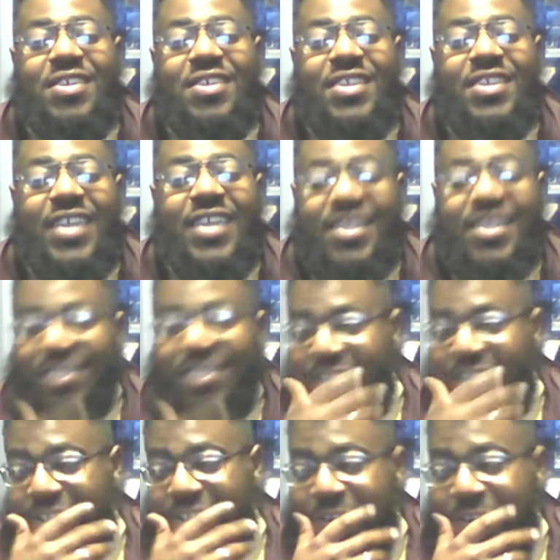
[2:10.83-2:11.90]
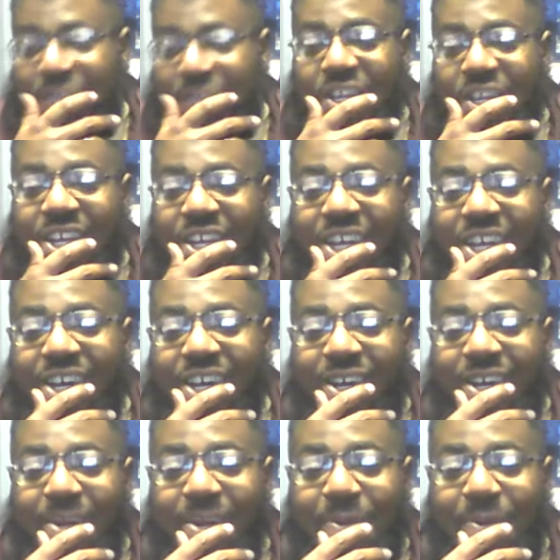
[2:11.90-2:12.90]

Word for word: deck is concerned, and uh,